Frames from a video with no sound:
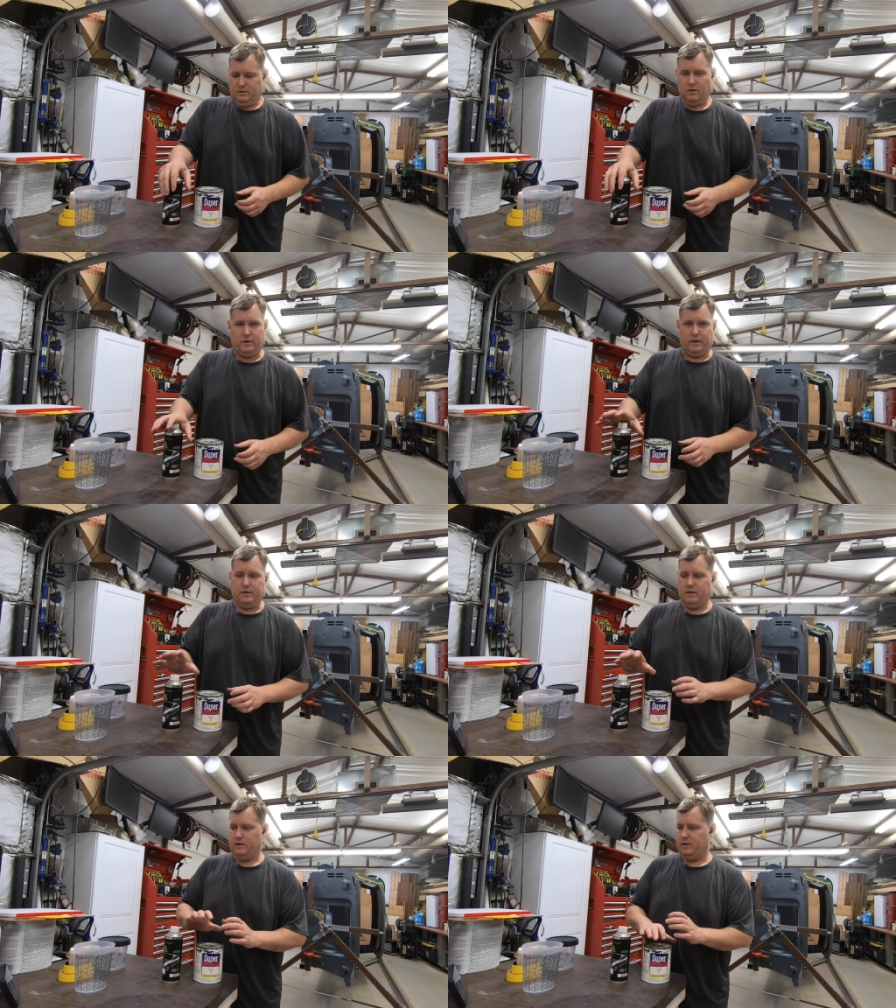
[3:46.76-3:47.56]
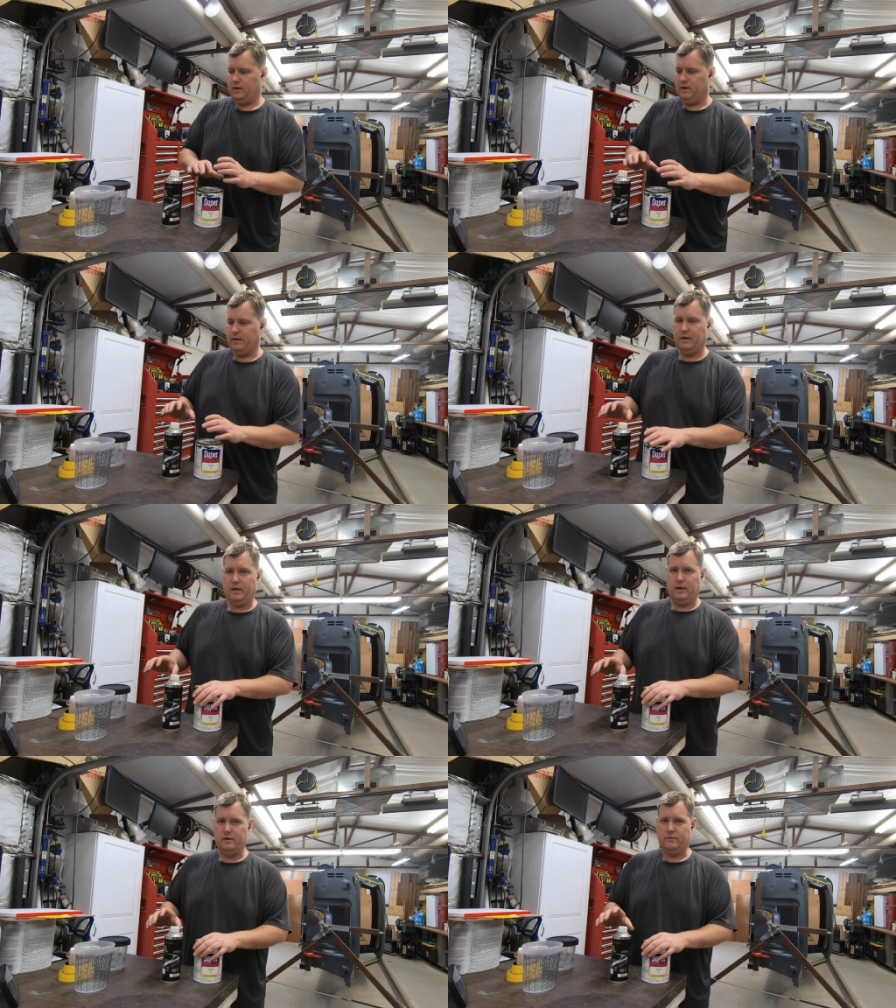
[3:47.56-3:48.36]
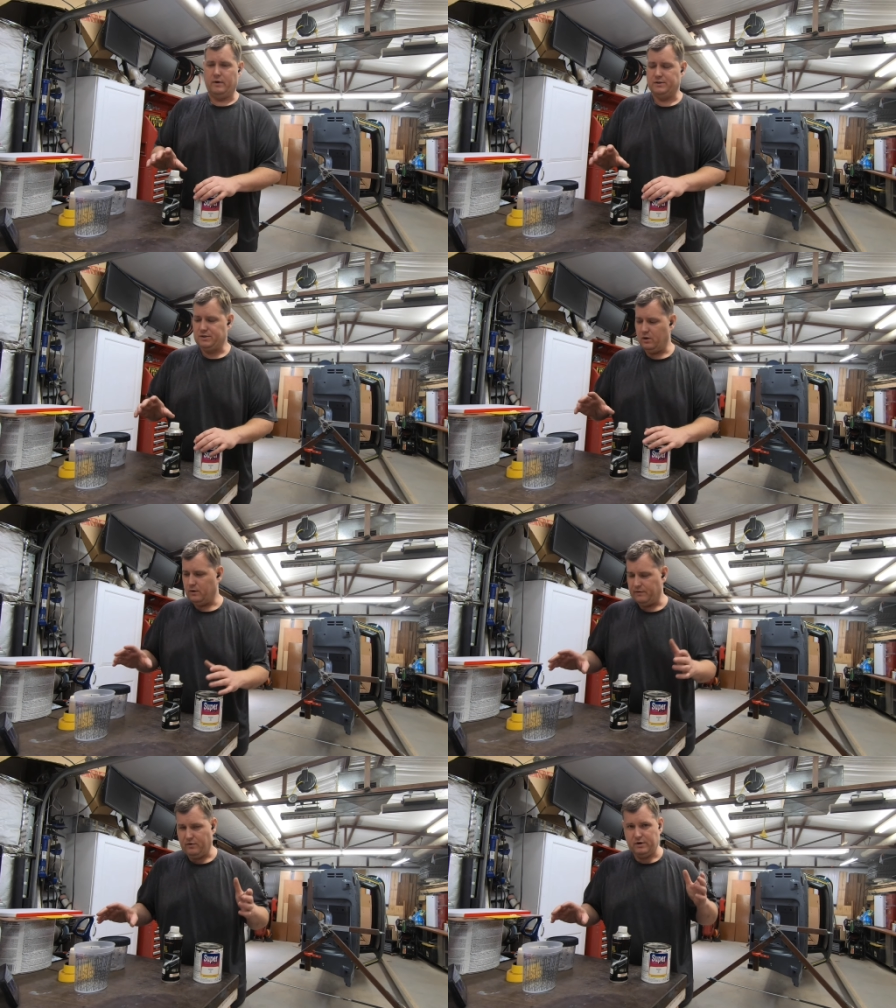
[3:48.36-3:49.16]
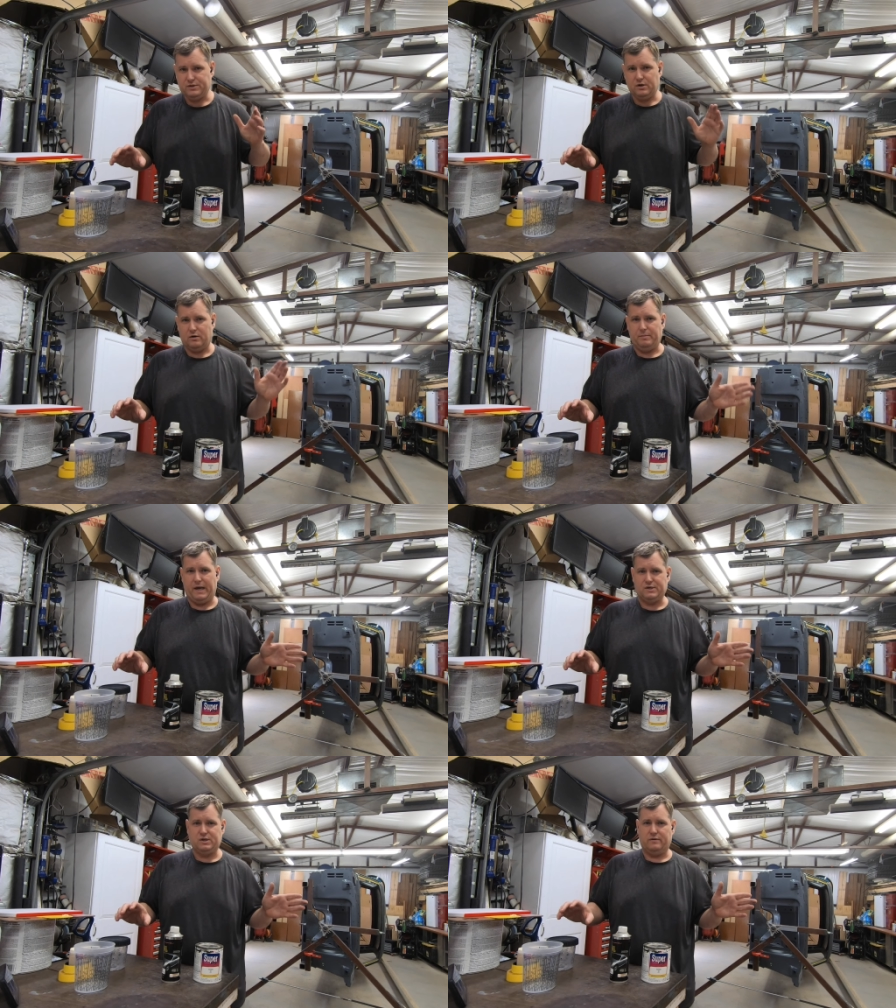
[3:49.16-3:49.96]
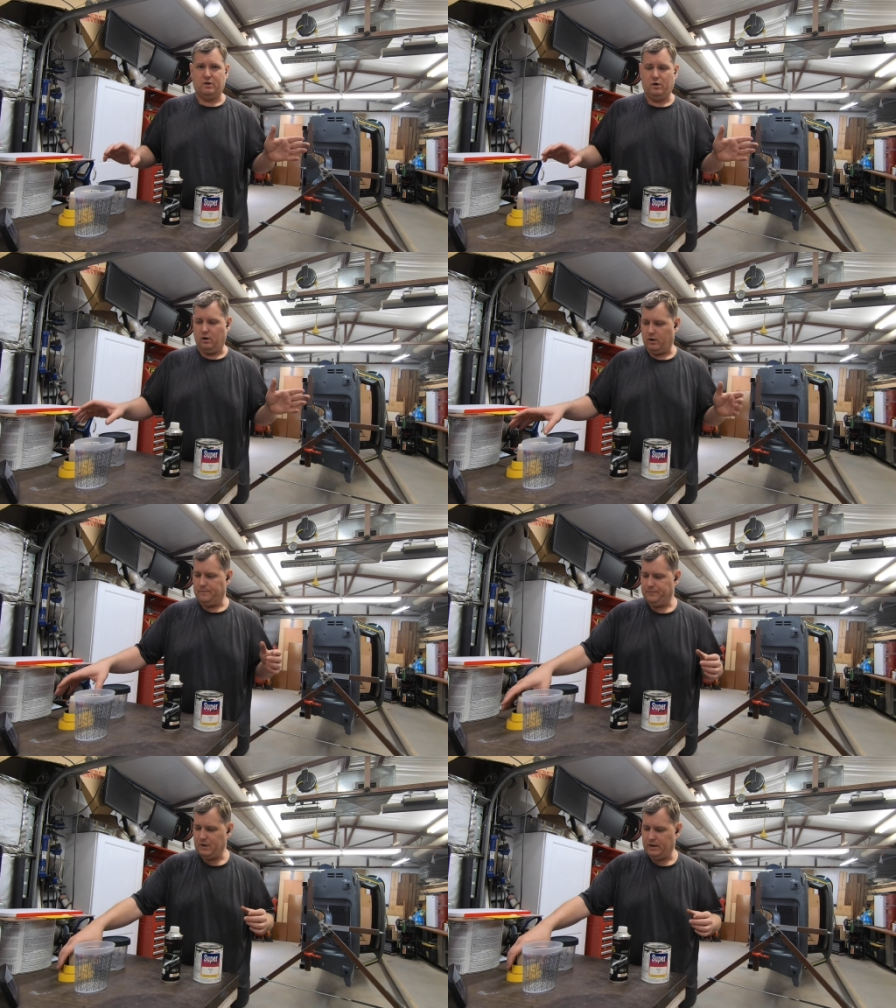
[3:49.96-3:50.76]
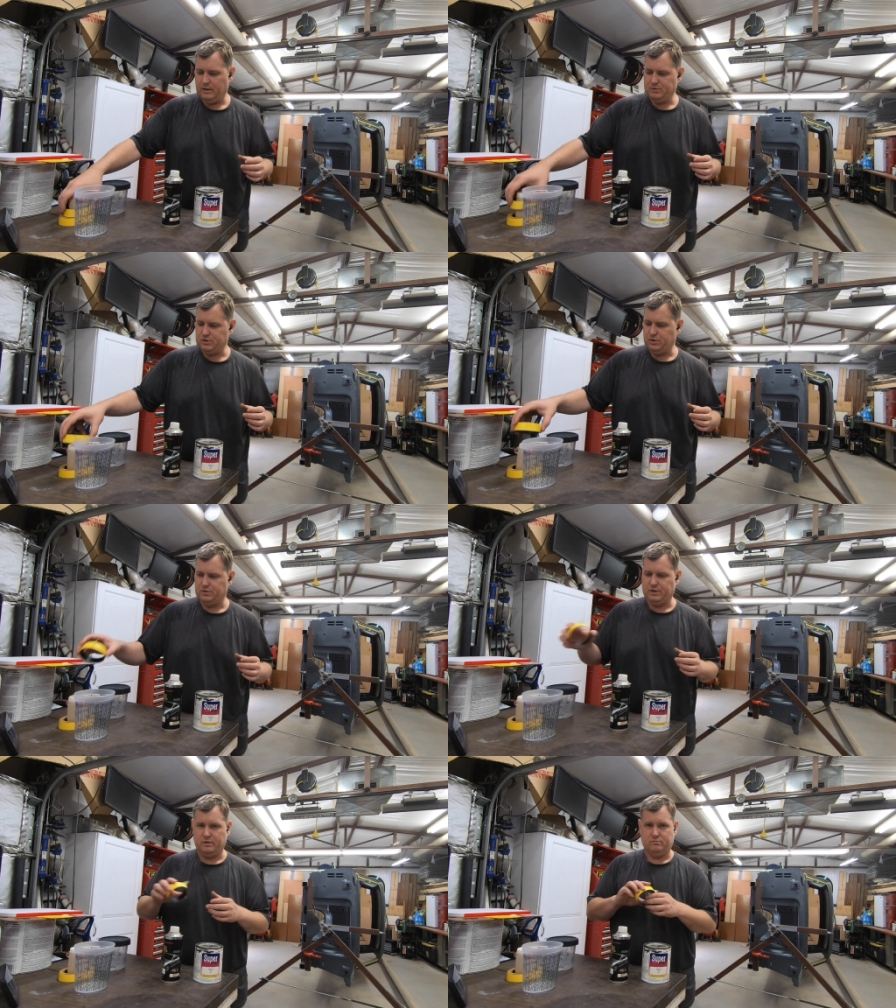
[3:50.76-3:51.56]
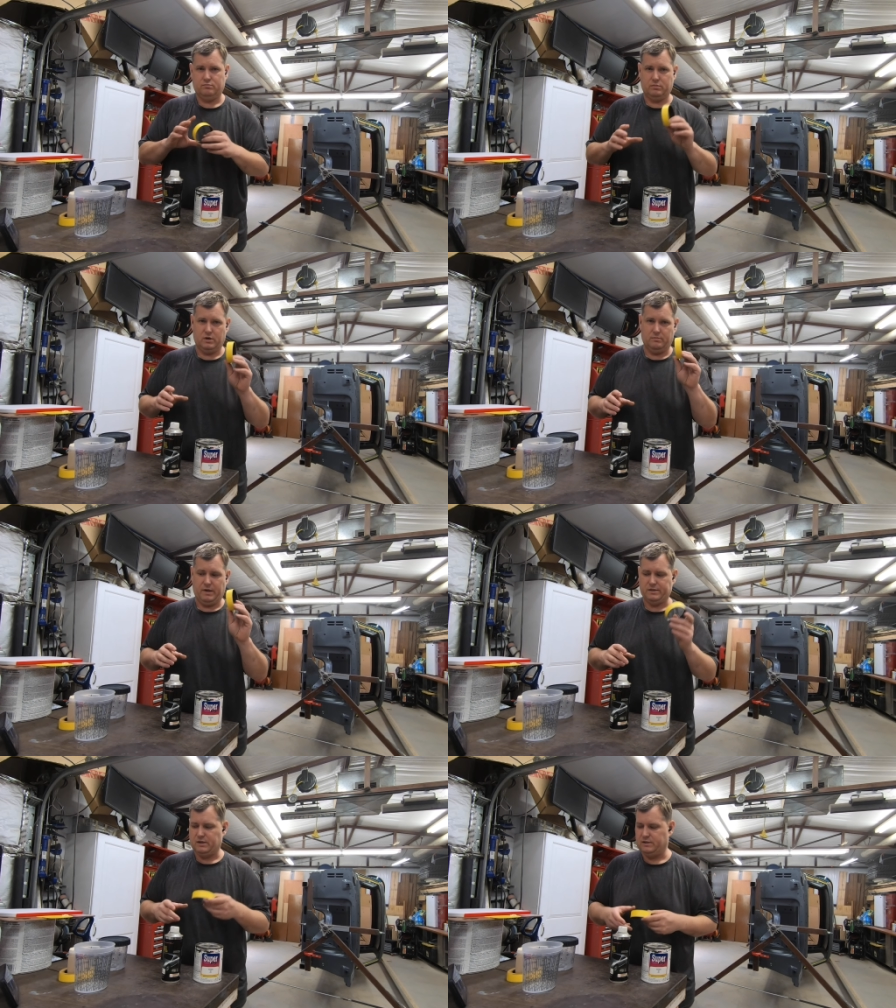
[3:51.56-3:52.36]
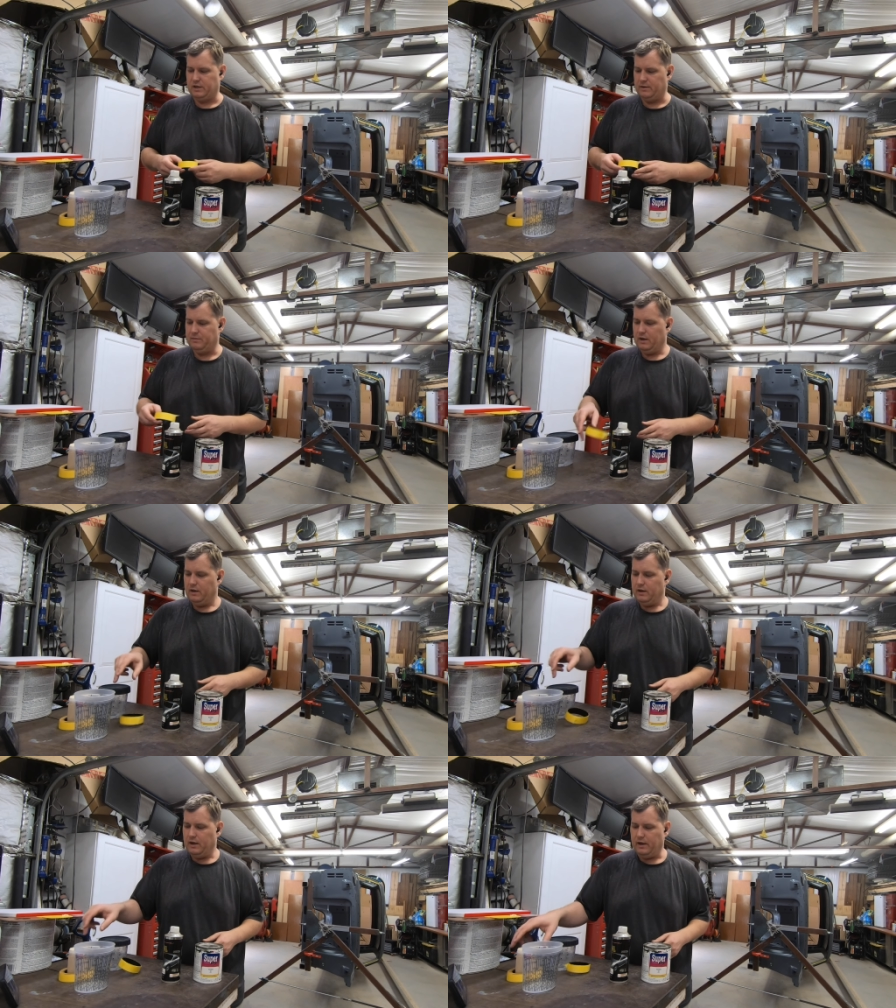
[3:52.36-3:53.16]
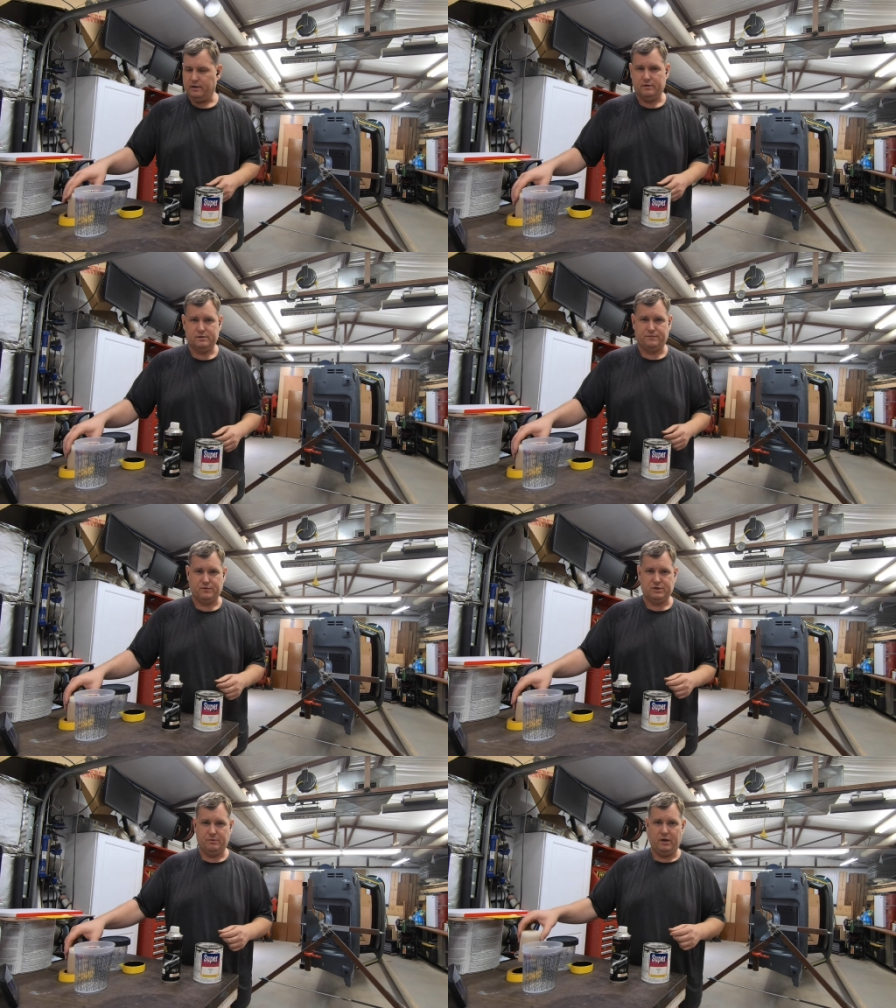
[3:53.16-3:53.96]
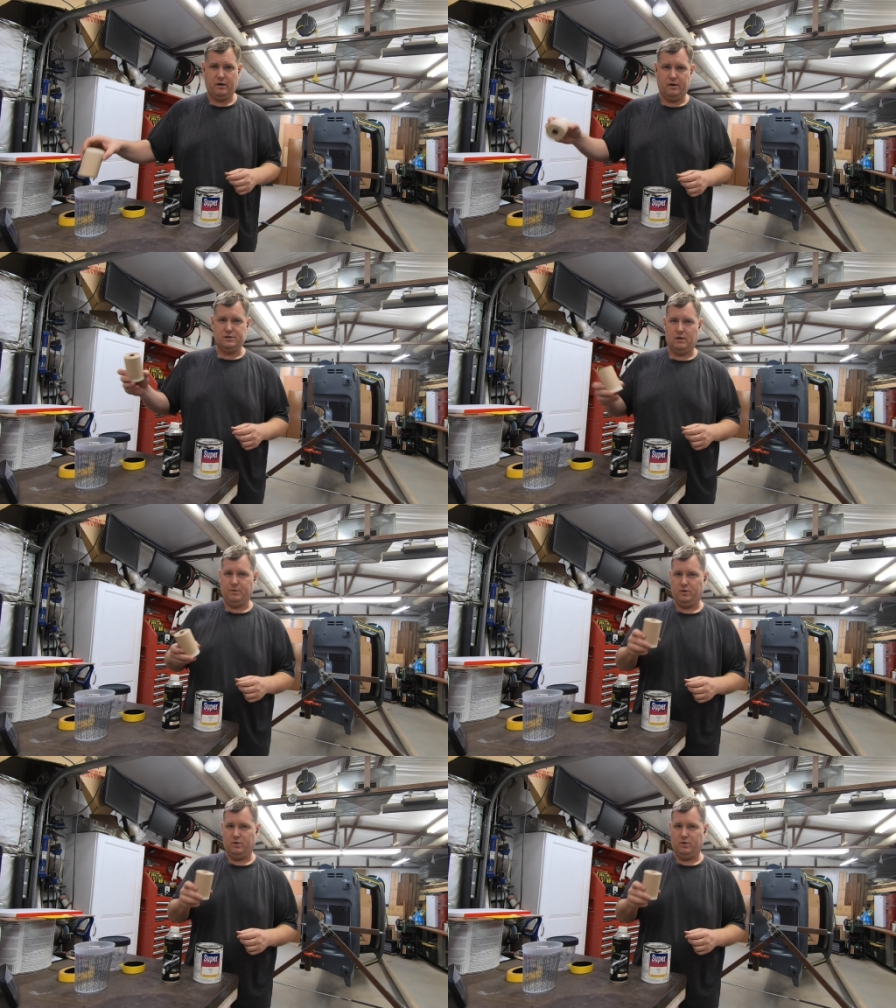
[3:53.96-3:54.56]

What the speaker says: Okay, end of the rant. So I've already started masking the car, and I'm just using masking tape. And for some of the areas, I'll be